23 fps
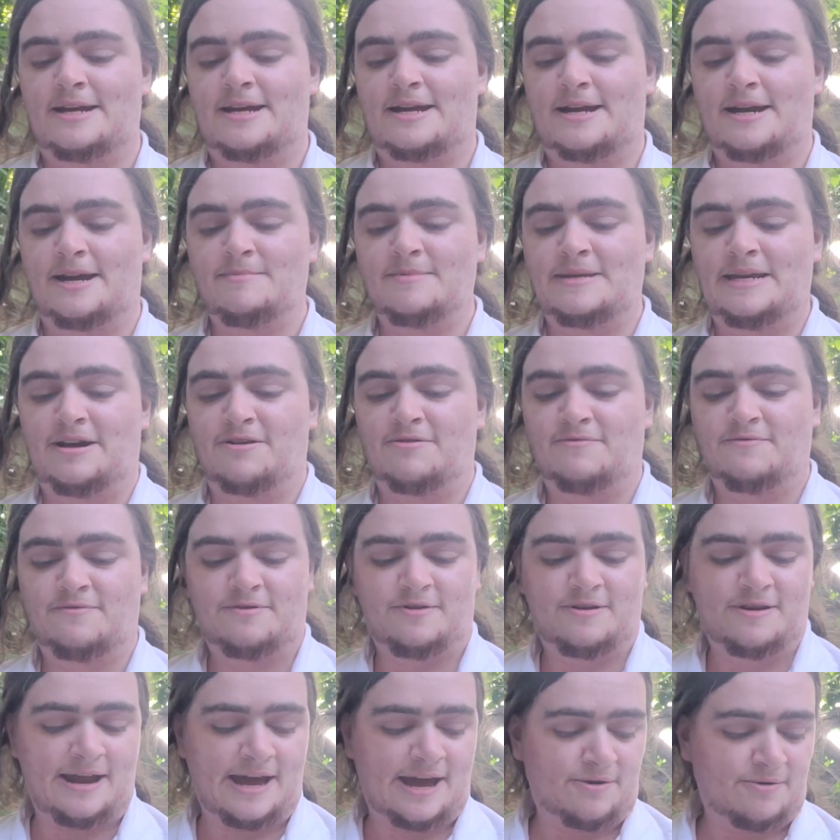I'm down for
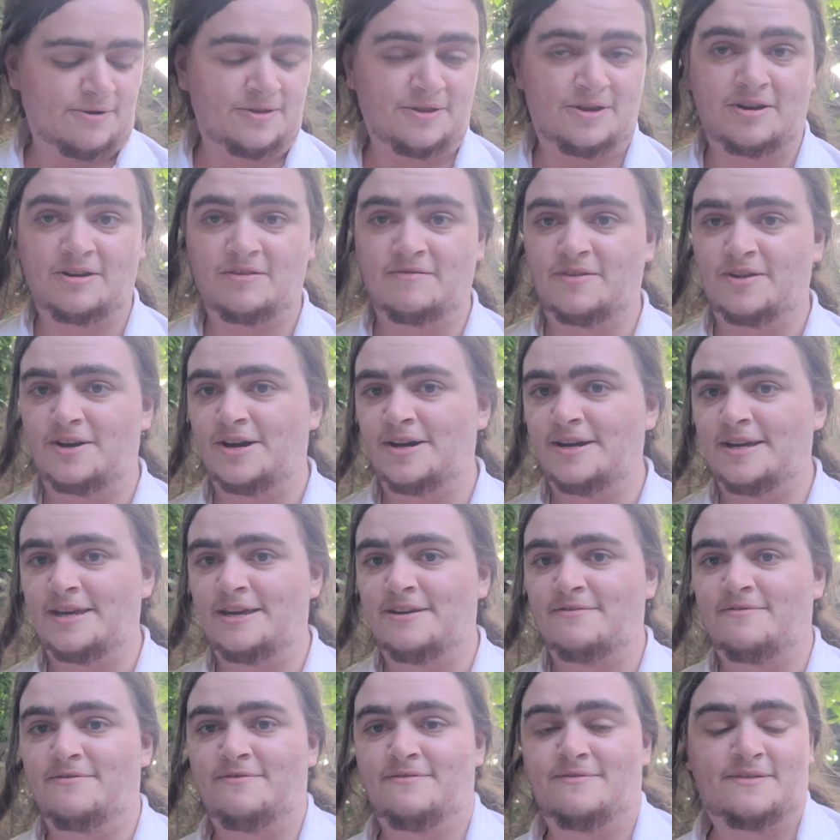an hour-long vlog if